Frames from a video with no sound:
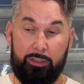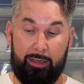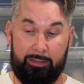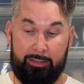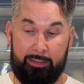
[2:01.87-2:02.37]
that
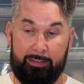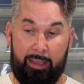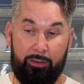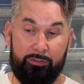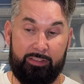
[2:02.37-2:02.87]
I didn't
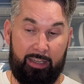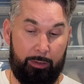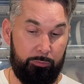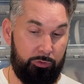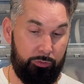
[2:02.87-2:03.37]
have
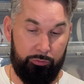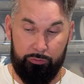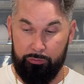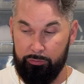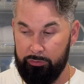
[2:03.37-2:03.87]
time to
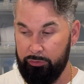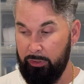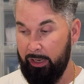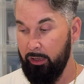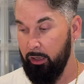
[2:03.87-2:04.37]

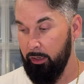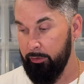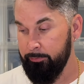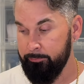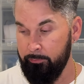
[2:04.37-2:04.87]
try
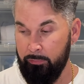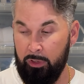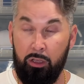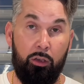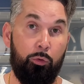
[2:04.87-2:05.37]
on
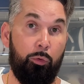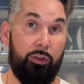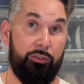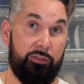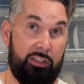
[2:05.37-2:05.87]

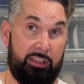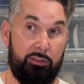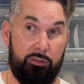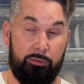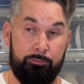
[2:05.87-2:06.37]
was
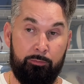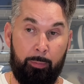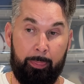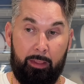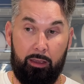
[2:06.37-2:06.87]
these.
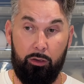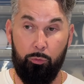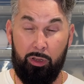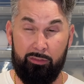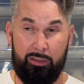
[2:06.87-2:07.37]

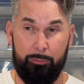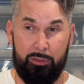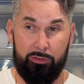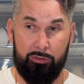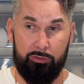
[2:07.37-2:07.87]
One of them
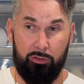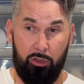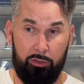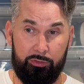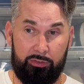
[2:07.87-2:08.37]
is
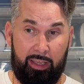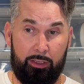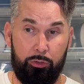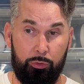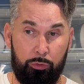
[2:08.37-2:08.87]
called Stay
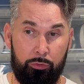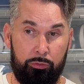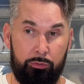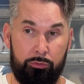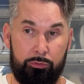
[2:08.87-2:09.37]
Cool
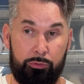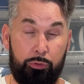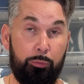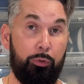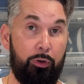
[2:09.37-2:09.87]

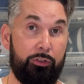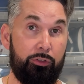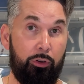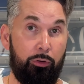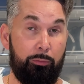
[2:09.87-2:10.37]

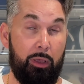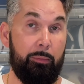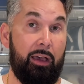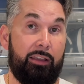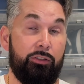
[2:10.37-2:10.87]
2.0. Maybe
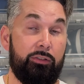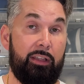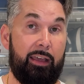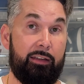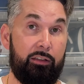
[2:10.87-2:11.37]
I just
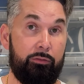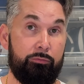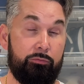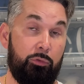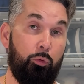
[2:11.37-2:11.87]
had a
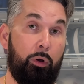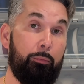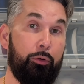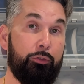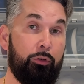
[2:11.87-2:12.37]

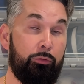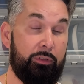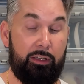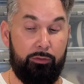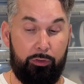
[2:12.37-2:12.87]
1.0,
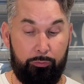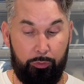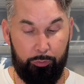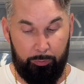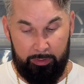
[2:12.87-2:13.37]
the
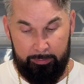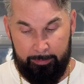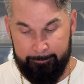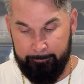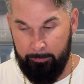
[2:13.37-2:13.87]
first one.
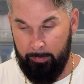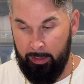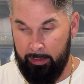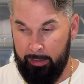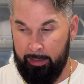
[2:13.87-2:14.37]

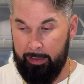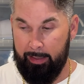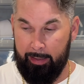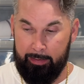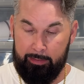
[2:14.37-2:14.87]

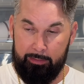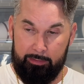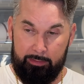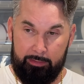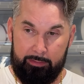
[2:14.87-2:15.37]
And
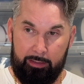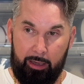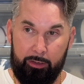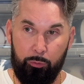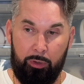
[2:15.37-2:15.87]
the
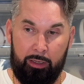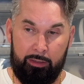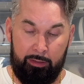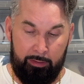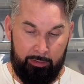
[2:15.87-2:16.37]
other
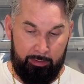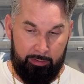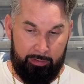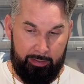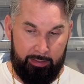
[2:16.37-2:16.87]
one
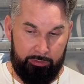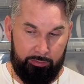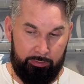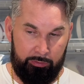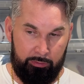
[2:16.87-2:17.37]

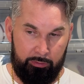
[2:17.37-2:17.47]
is